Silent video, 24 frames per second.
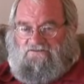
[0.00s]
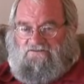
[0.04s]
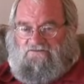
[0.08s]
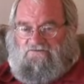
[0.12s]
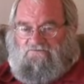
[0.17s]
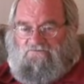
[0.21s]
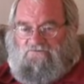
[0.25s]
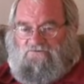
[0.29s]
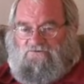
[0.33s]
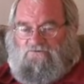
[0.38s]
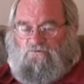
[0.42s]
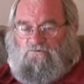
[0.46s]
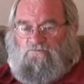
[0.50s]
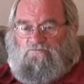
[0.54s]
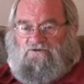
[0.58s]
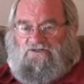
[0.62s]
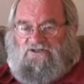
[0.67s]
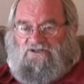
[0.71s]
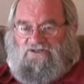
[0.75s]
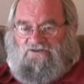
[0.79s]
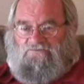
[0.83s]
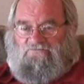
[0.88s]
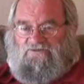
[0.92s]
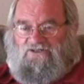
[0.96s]
If we all
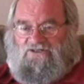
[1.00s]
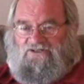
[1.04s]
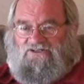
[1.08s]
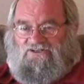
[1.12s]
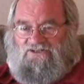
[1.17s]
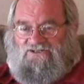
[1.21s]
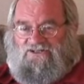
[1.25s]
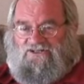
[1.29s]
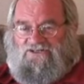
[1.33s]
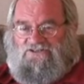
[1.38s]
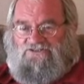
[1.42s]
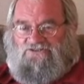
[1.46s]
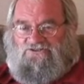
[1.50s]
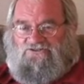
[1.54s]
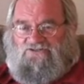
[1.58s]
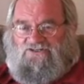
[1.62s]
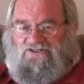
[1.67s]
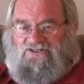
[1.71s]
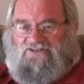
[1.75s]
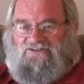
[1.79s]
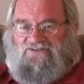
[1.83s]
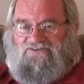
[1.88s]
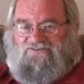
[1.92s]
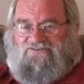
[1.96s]
begin that
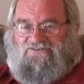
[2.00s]
journey,